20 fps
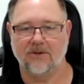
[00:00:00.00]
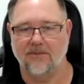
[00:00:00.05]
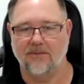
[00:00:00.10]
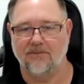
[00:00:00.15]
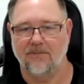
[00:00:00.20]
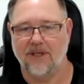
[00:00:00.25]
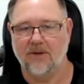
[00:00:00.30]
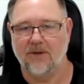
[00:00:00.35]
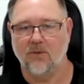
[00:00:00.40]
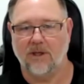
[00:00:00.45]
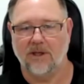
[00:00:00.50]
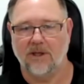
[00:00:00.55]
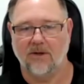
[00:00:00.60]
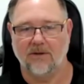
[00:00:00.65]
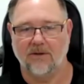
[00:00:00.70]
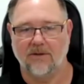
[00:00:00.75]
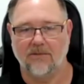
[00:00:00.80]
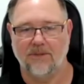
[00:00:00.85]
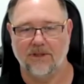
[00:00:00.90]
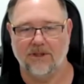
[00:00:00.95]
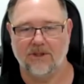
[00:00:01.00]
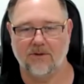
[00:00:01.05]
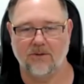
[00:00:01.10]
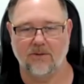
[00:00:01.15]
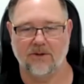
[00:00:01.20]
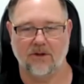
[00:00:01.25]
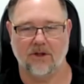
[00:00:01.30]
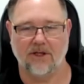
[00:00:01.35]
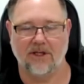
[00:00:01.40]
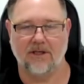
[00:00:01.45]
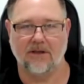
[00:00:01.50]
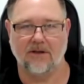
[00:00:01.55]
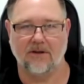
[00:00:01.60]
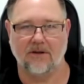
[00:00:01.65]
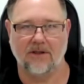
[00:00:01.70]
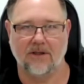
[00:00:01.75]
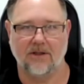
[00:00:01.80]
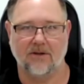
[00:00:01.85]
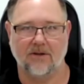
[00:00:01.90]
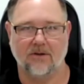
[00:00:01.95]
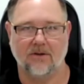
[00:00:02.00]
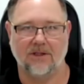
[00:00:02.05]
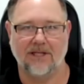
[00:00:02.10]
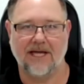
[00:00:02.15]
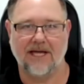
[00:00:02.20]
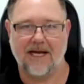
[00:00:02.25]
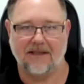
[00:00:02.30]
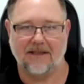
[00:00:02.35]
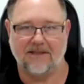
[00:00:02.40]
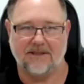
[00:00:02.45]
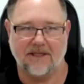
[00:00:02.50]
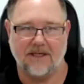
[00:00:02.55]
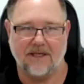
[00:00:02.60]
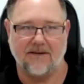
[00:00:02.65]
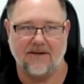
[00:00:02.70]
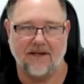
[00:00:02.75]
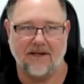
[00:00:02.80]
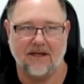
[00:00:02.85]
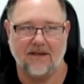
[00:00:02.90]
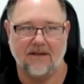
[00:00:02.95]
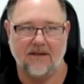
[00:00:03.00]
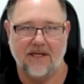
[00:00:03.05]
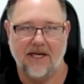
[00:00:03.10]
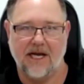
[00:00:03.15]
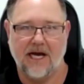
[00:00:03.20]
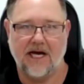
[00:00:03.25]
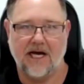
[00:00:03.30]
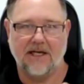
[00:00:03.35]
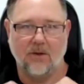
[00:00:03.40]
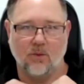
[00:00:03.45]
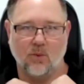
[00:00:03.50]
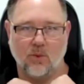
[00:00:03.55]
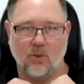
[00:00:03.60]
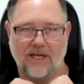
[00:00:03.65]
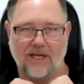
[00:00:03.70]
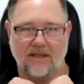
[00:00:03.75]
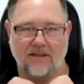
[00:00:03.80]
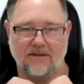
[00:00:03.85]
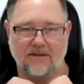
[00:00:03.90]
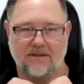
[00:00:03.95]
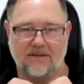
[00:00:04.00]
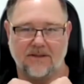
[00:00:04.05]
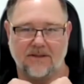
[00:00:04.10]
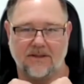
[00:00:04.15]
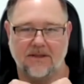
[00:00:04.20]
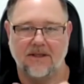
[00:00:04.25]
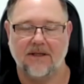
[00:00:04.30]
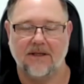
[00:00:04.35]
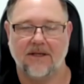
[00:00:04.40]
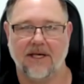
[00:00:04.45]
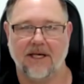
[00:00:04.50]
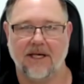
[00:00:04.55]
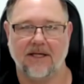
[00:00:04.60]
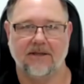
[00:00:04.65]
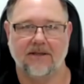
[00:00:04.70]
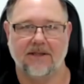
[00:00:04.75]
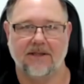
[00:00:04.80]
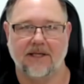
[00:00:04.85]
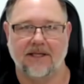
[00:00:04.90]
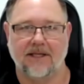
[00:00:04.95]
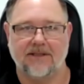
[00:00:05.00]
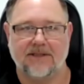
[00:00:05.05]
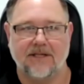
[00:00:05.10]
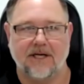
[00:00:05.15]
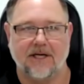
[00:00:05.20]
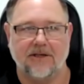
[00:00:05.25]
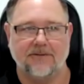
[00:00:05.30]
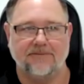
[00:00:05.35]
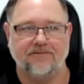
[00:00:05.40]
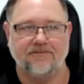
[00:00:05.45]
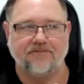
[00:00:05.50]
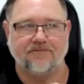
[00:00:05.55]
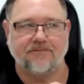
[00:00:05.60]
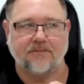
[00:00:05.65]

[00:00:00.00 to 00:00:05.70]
the big one on between, like your lats are your wings, and so